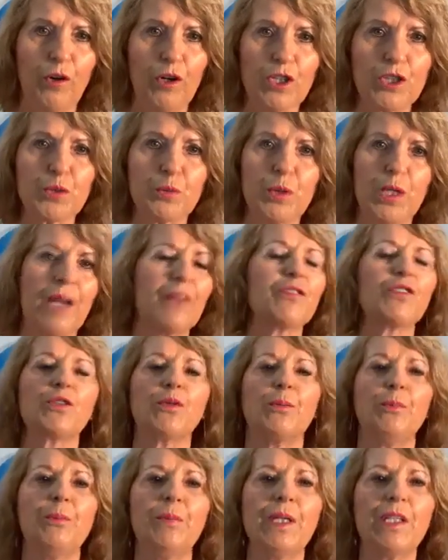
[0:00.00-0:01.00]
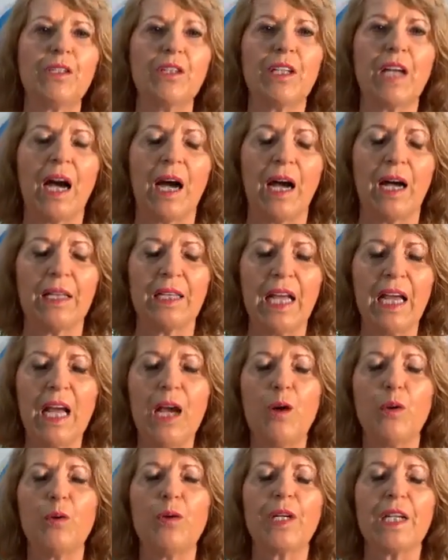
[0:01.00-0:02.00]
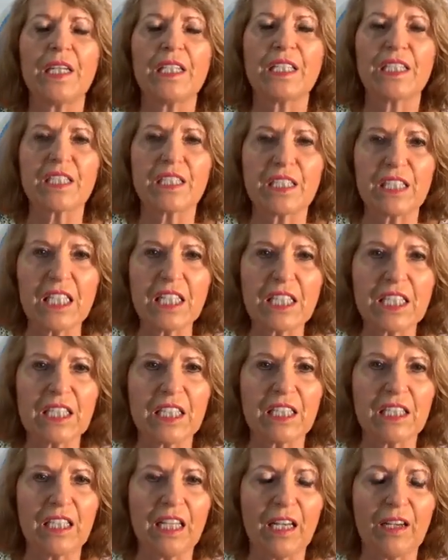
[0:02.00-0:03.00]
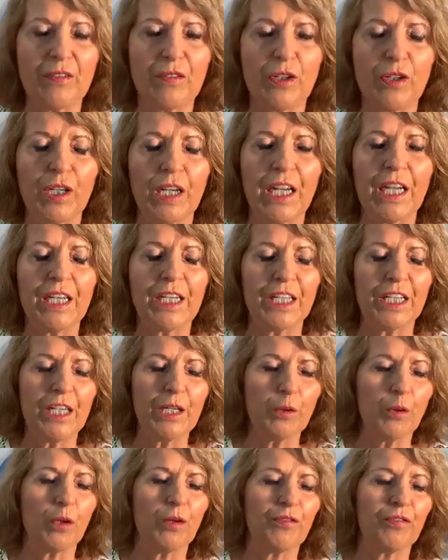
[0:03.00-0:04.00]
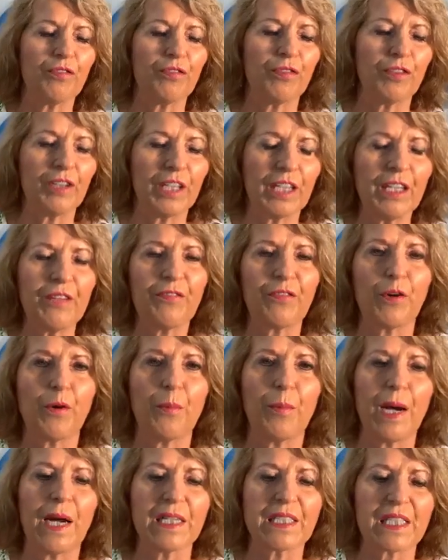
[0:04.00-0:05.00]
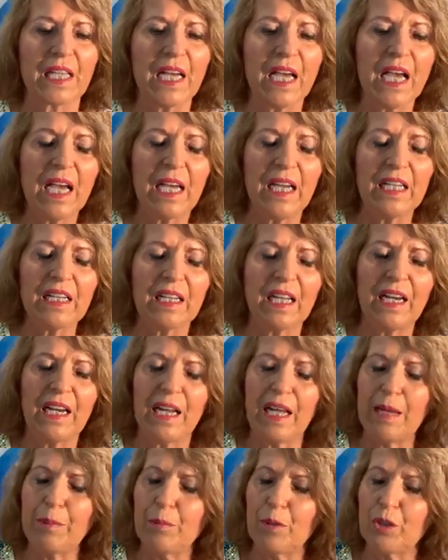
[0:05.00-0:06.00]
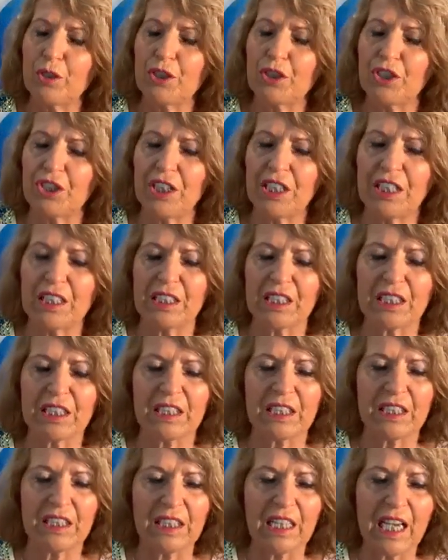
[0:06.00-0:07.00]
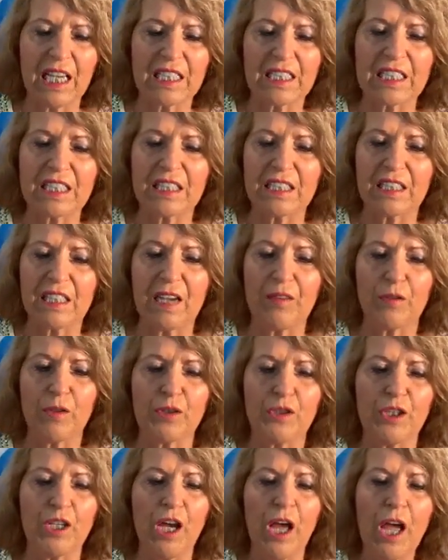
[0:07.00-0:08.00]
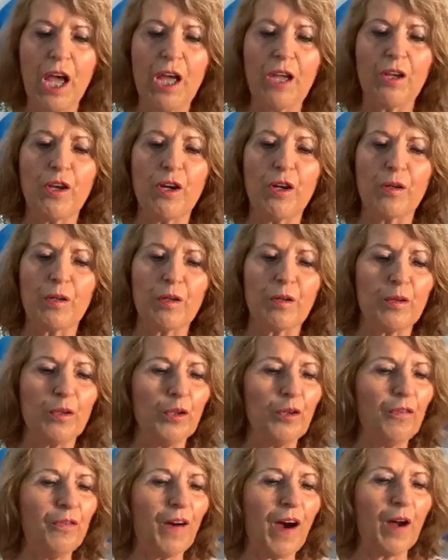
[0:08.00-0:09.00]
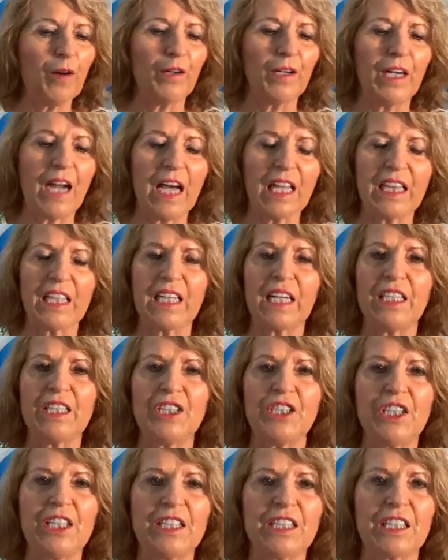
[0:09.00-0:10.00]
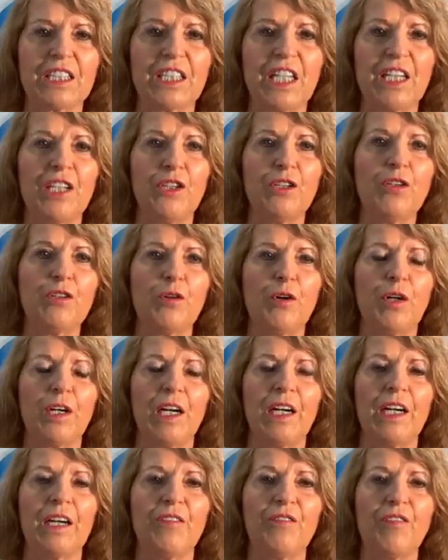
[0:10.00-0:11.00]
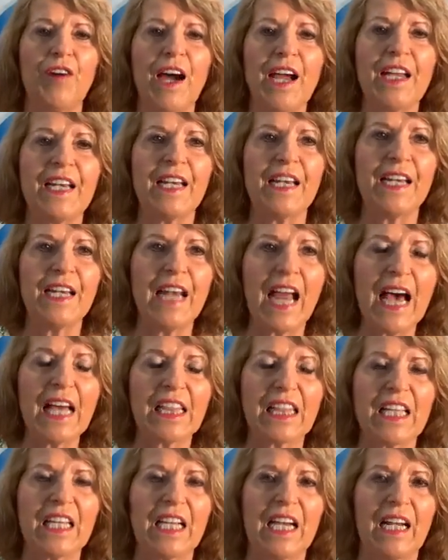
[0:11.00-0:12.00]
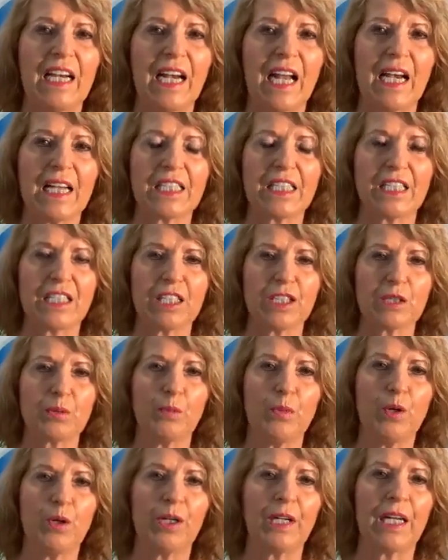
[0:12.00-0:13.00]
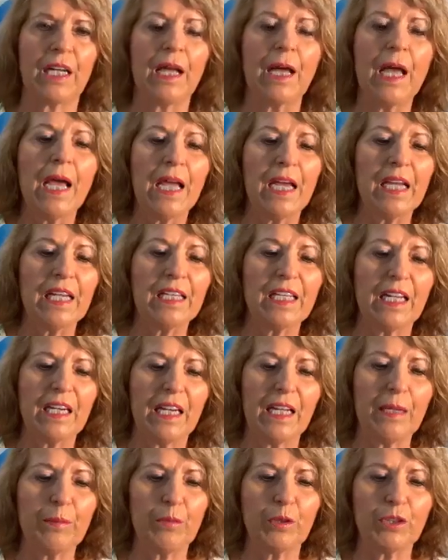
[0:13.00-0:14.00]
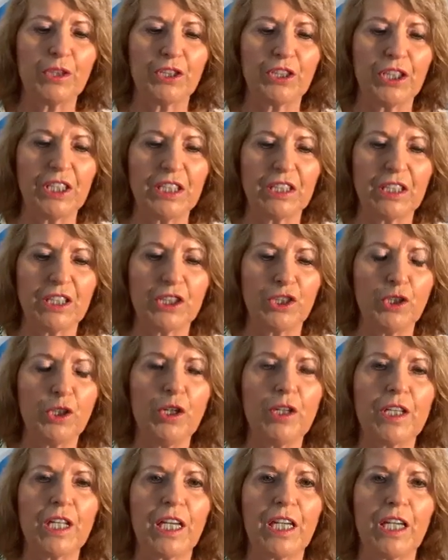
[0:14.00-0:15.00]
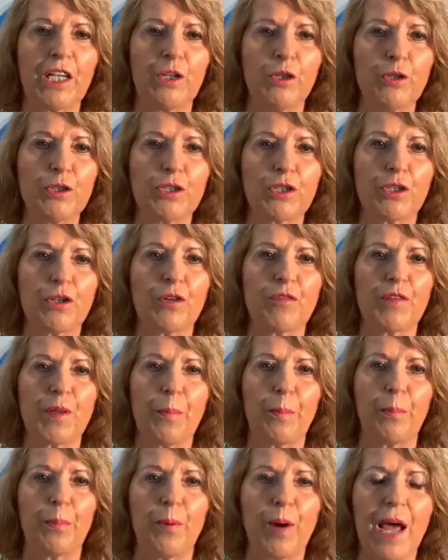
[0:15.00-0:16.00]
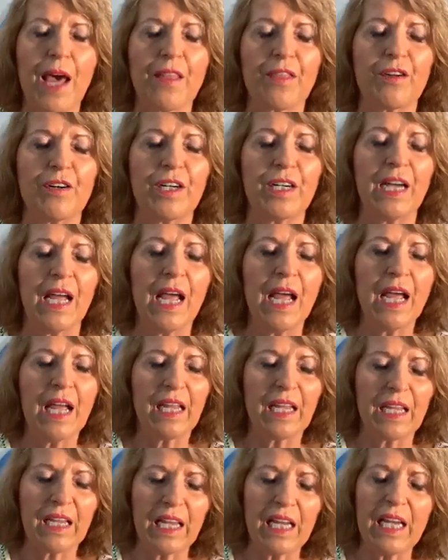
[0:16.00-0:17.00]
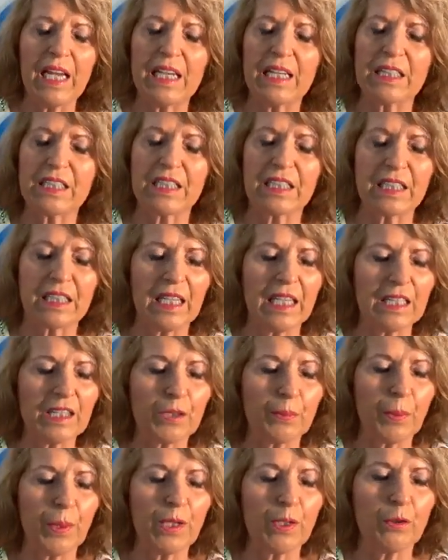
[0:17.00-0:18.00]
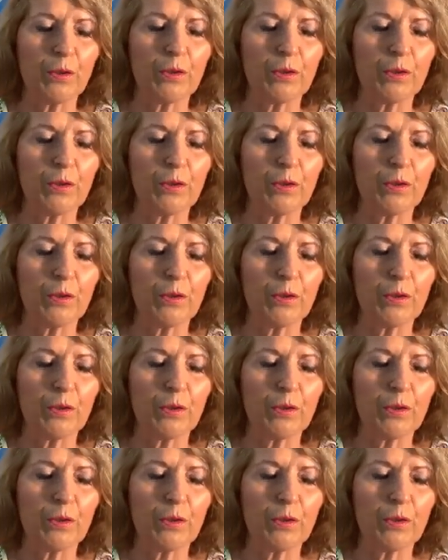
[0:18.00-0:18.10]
First, we have to submit to God. We resist the devil, and he will flee from us in the name of Jesus. Yes, devil, you found nothing on Jesus, and you're going to find nothing on us this morning in the name of Jesus. You are the accuser of the brethren. Yes, yes,